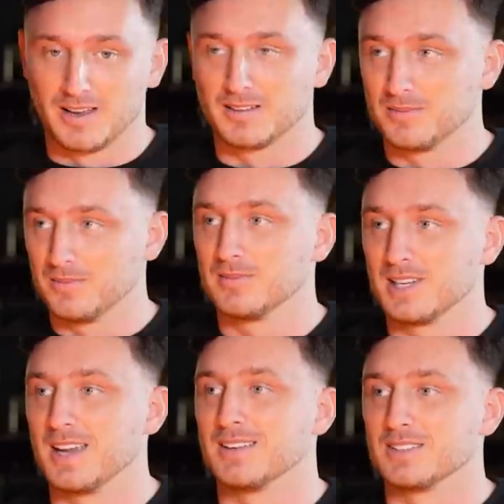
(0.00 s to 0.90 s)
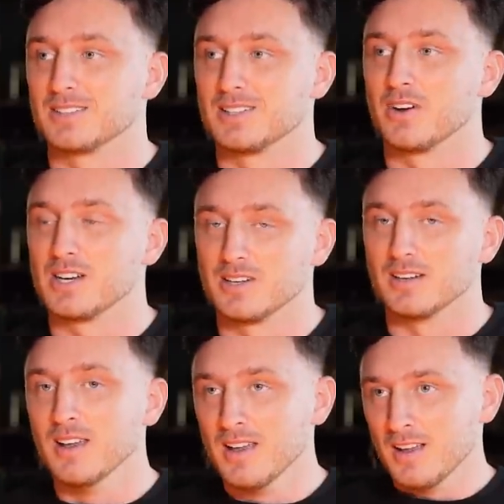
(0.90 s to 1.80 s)
like take into
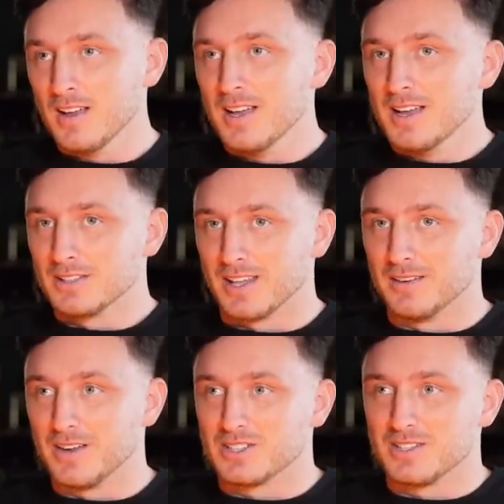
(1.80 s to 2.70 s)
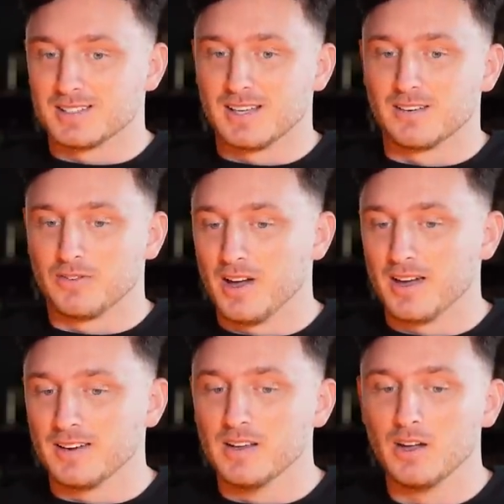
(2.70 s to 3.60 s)
consideration. So then eventually they said,
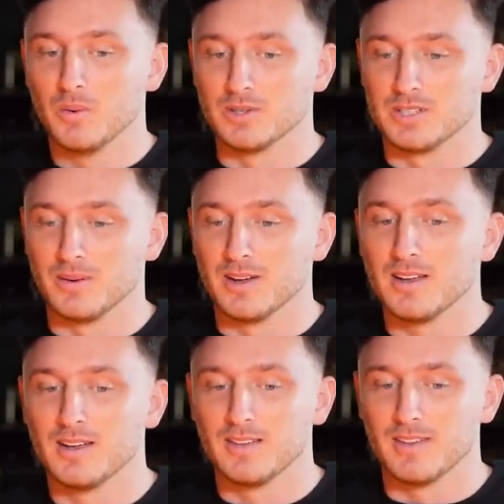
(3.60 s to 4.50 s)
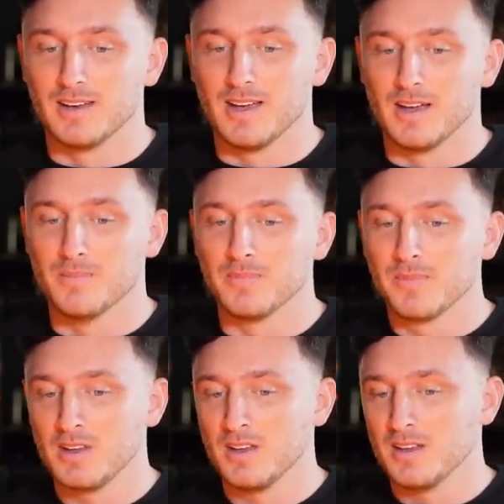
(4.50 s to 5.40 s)
fine, we'll do it. And then um,
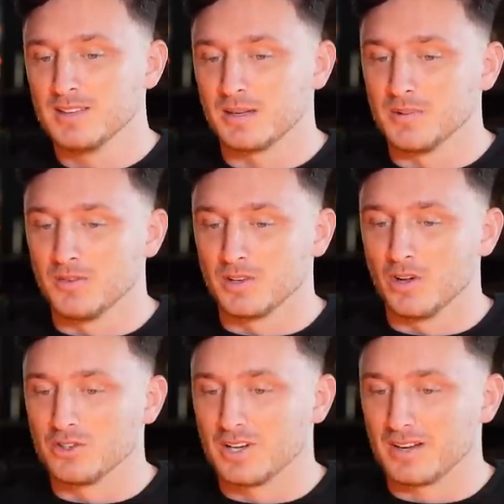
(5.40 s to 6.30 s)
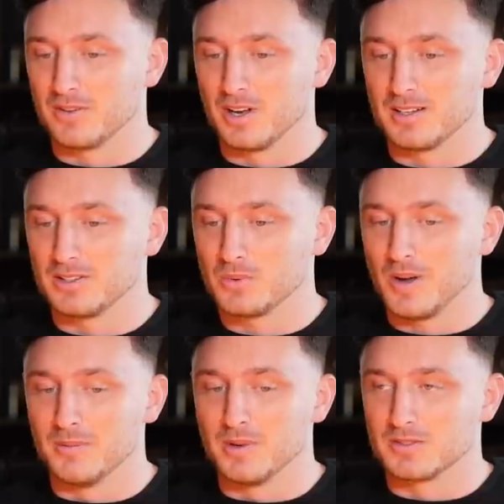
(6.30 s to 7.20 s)
sent me over the contract for like
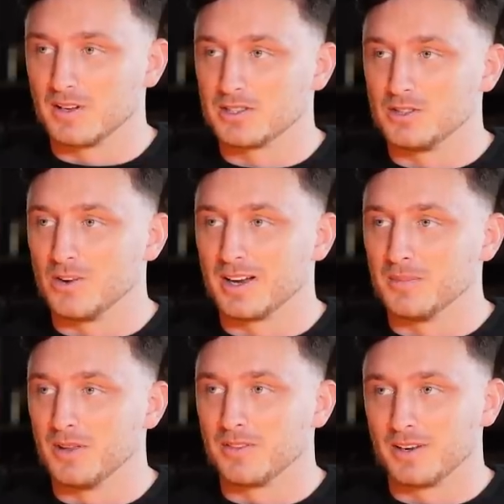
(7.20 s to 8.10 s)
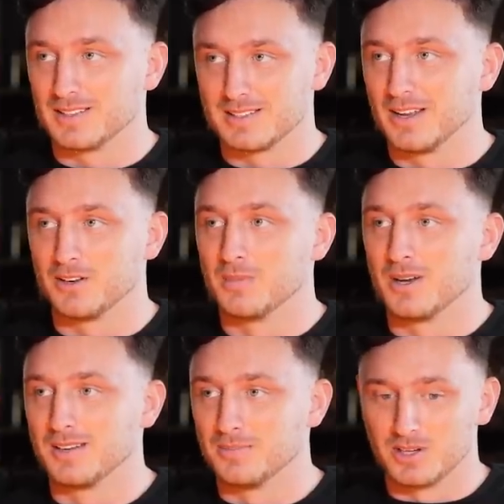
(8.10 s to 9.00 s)
12 months for like two grand a month and I still had no
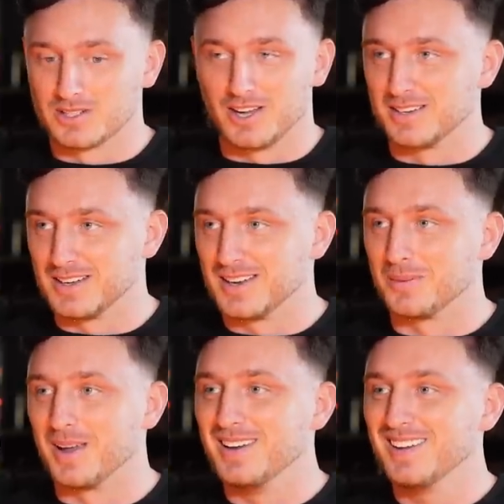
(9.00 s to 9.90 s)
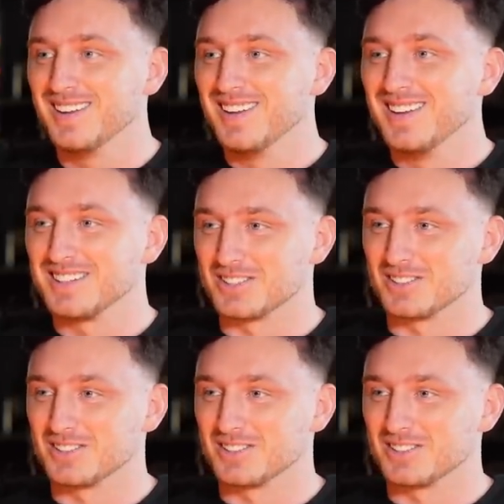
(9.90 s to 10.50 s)
money but I signed it anyway yeah because